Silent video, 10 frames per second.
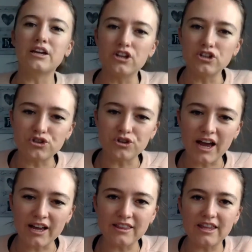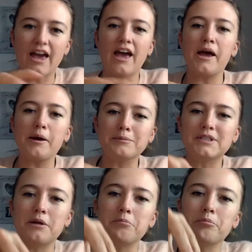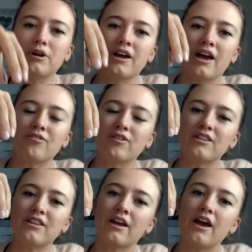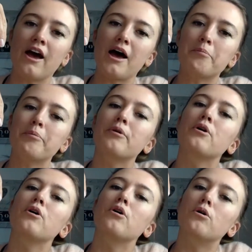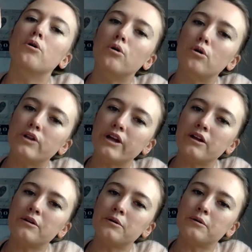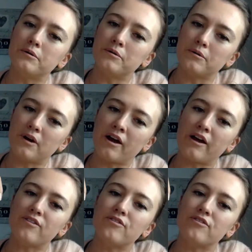contract the abs and bring everything up. Hold it. 5.